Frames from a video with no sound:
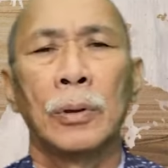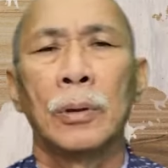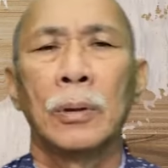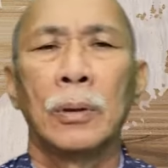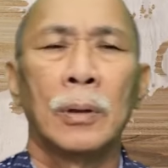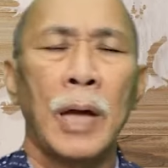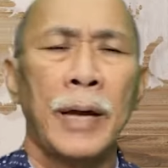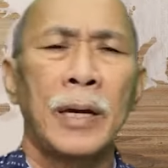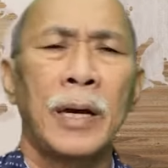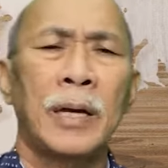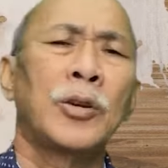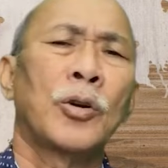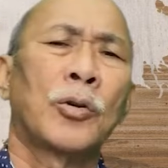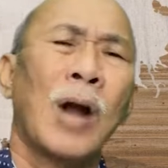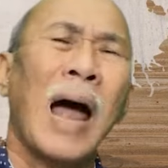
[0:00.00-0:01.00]
Like in
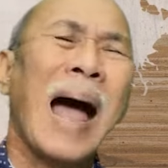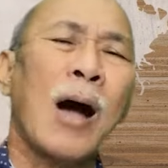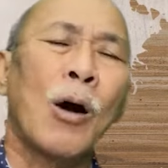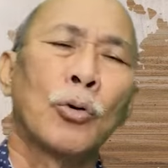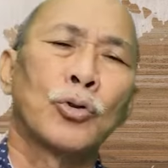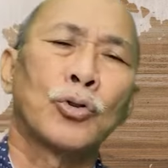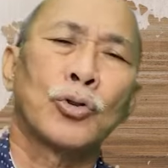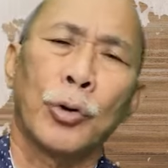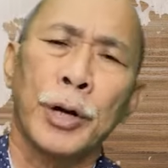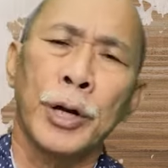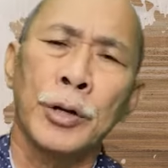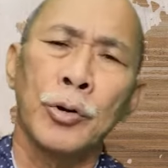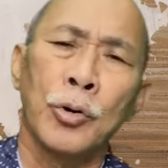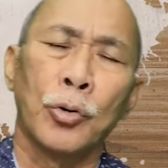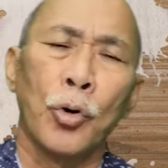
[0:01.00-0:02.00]
your house or
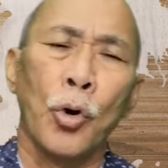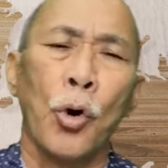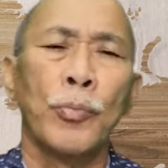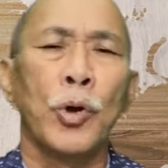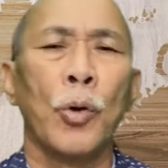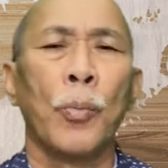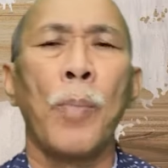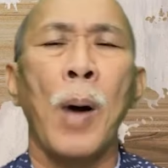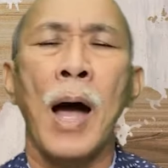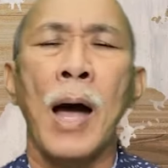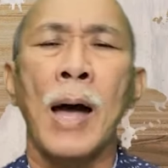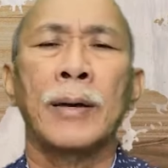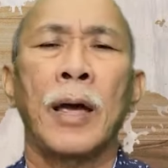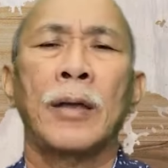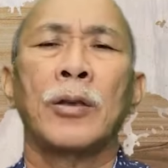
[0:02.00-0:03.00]
in your room, you buy
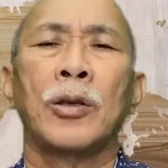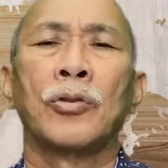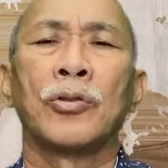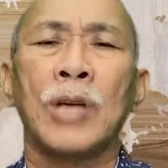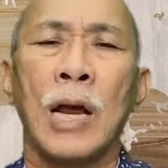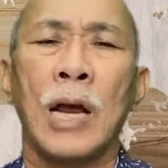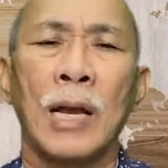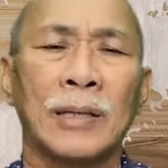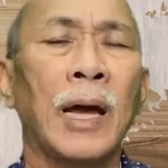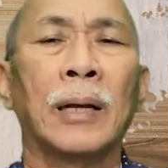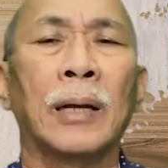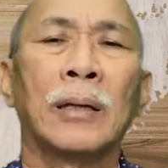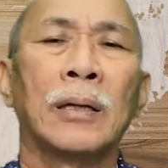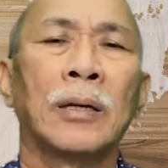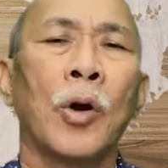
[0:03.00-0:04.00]
a new sala
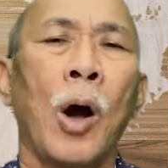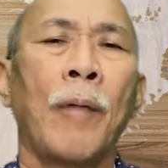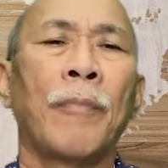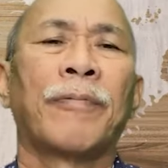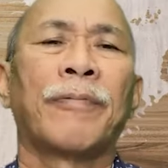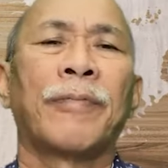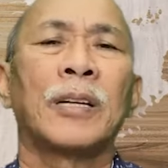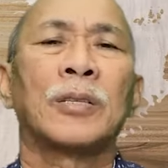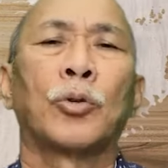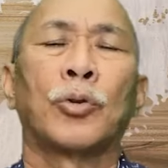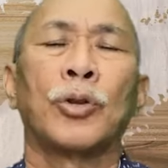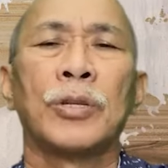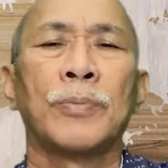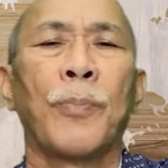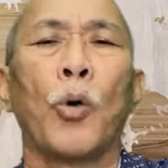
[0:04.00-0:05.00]
set, you have first to
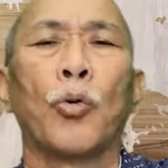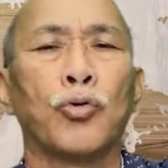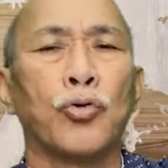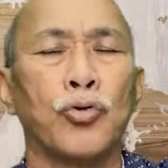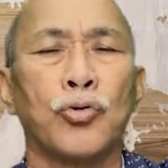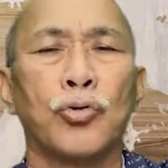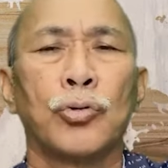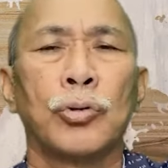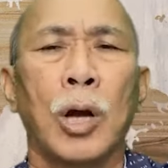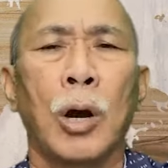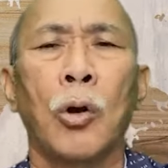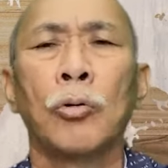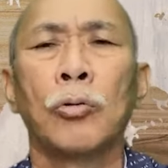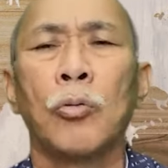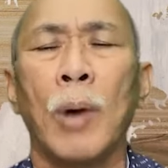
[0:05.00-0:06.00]
dispose the
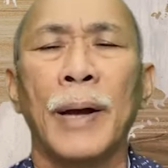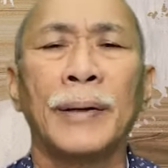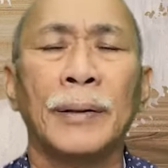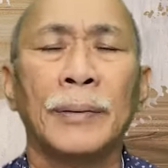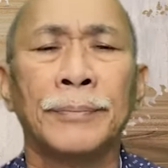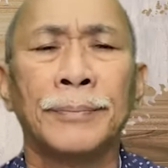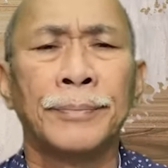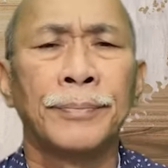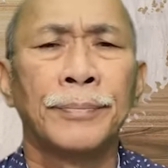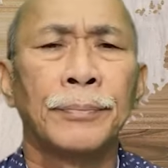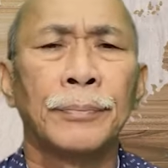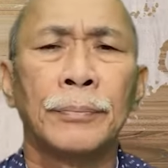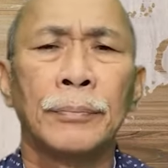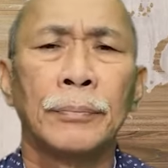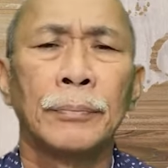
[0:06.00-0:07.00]
old one.
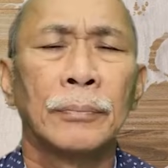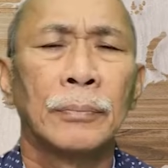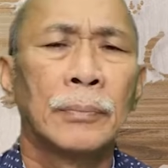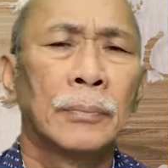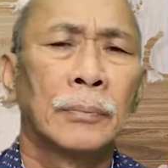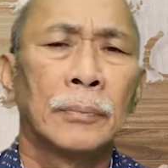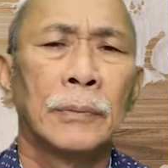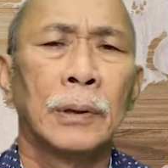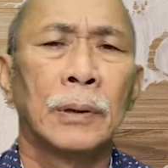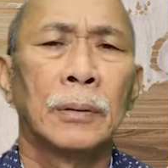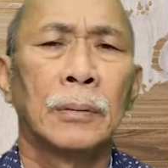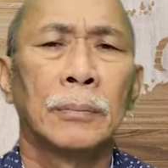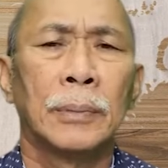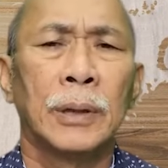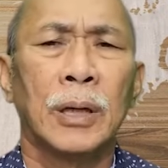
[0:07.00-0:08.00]
Yeah.
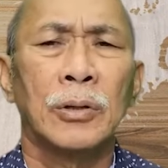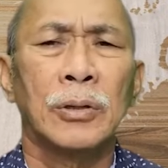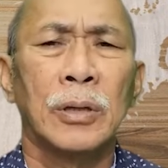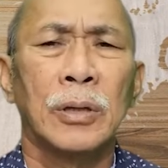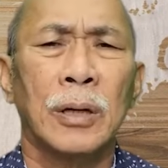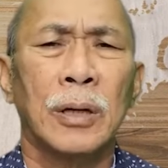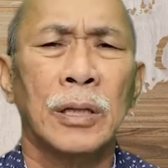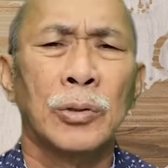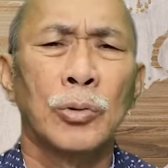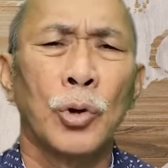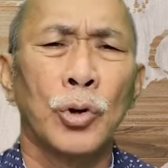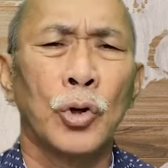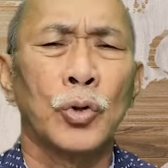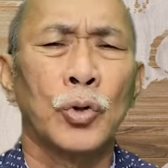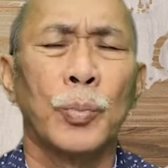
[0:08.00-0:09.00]
Because there is no
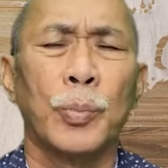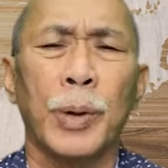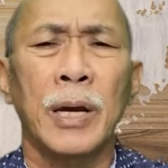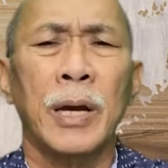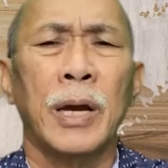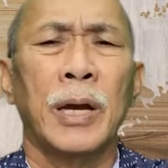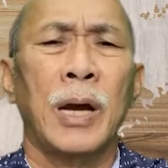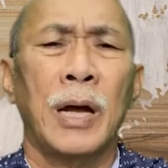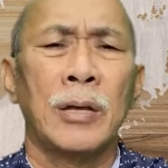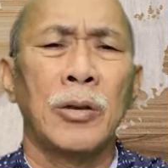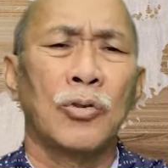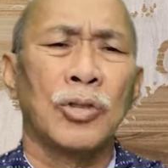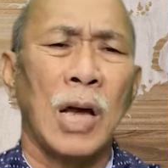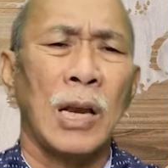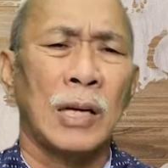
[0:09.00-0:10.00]
use bringing a
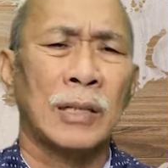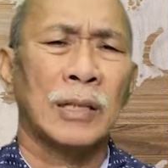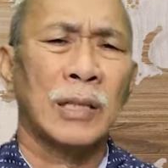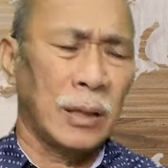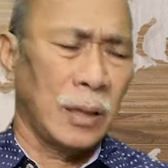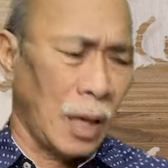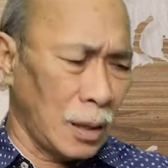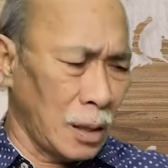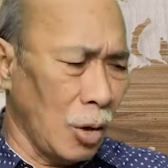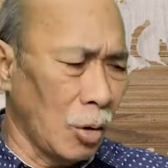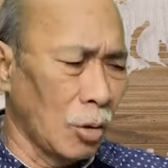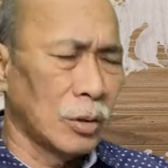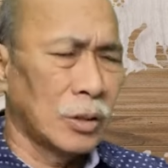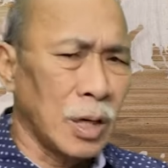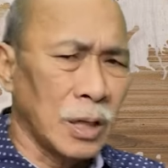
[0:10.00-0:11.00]
new sala set and the
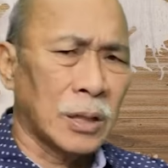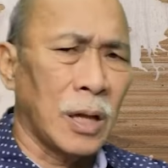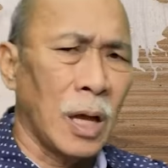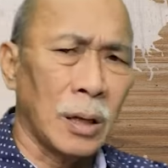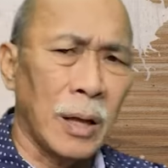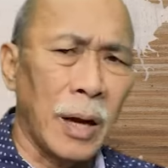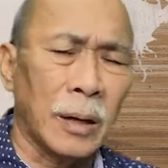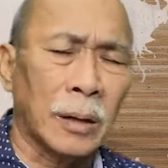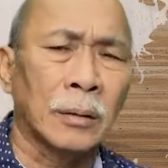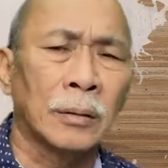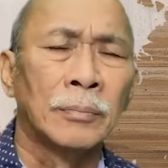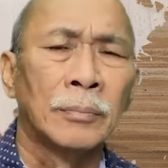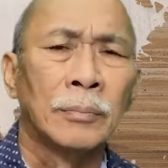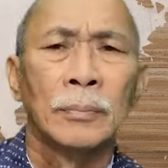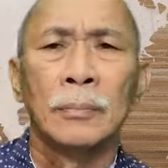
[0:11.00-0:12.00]
old is still there.
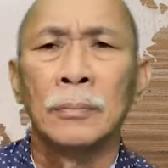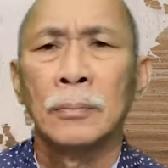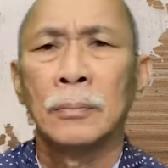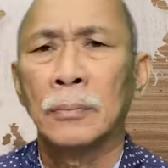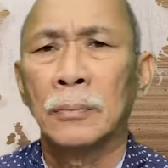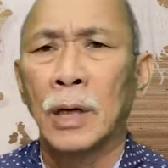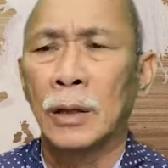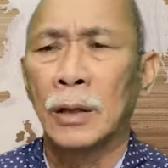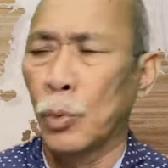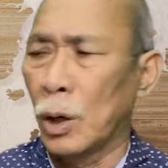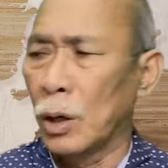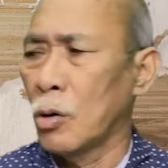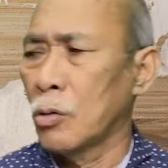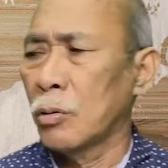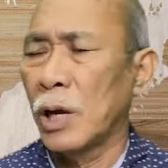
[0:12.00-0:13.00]
It will only